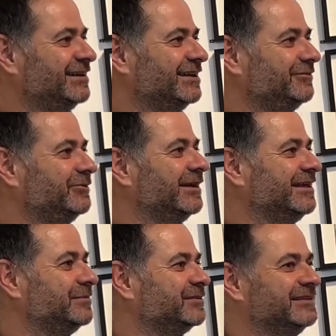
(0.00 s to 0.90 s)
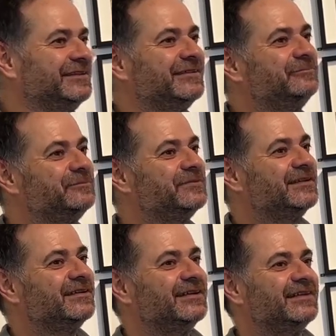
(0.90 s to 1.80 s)
I love the way they present them,
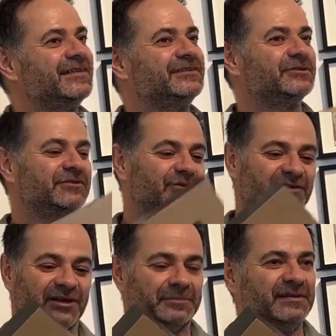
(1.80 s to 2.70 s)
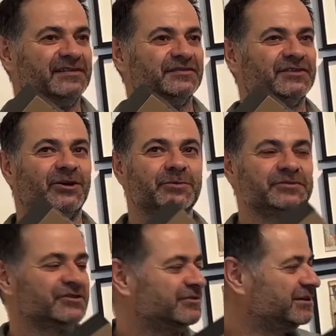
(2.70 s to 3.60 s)
and they sort of look like bits of
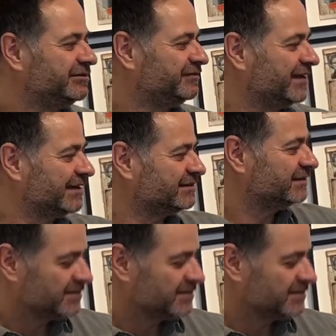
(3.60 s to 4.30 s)
sculpture. And in fact,